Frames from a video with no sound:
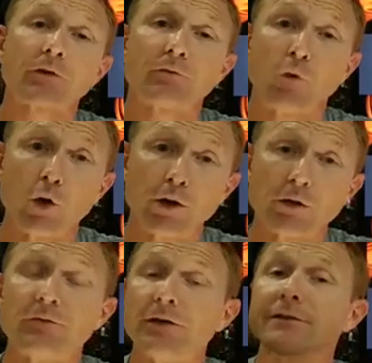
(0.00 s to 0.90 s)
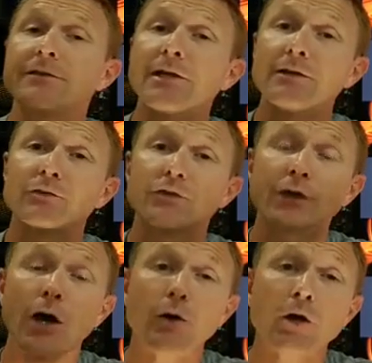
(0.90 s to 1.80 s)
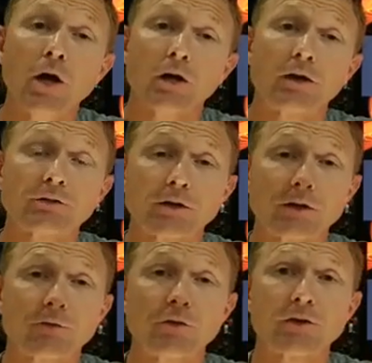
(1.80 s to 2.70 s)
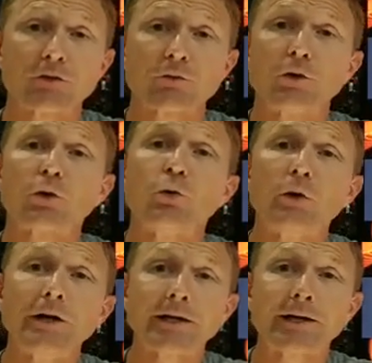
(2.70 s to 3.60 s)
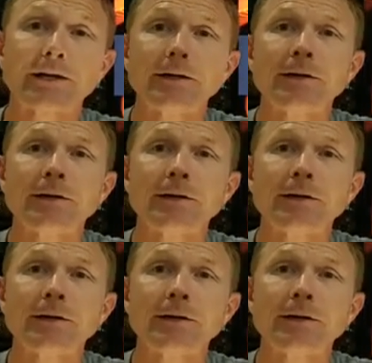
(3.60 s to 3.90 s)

for your fitness needs. So let's look at a few things real quick.